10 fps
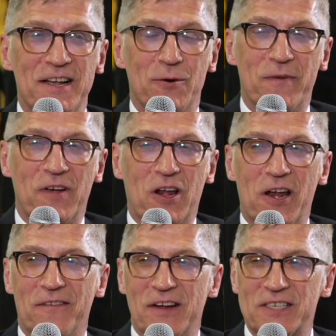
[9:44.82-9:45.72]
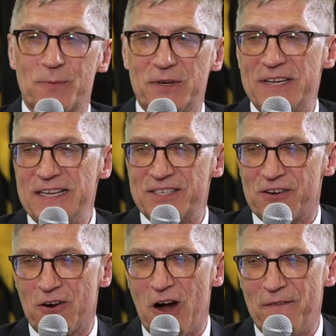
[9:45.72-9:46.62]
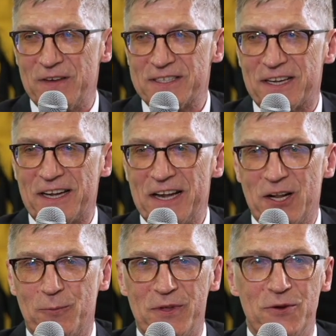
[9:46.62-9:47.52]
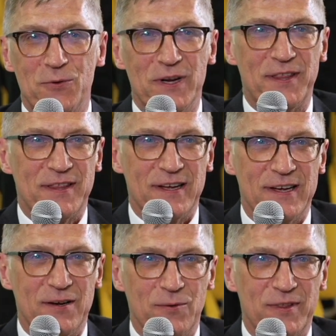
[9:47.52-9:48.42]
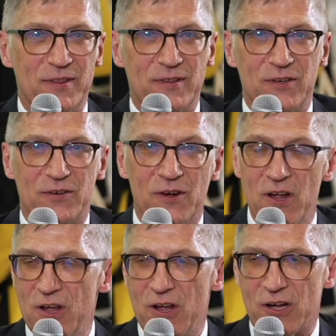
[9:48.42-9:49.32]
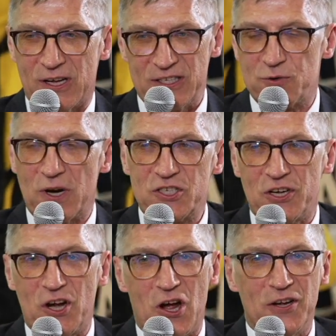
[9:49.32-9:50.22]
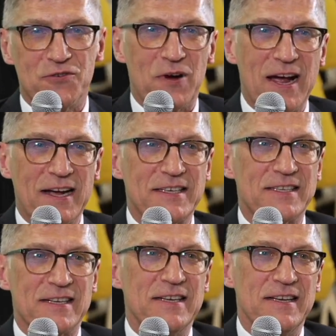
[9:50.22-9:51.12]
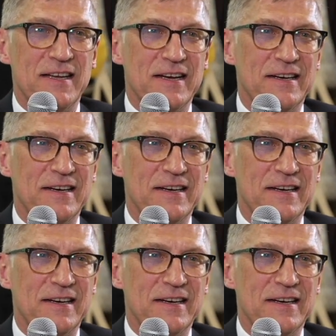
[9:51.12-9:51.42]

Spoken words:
we've got a lot of expertise in our office that can help you with their construction contracts and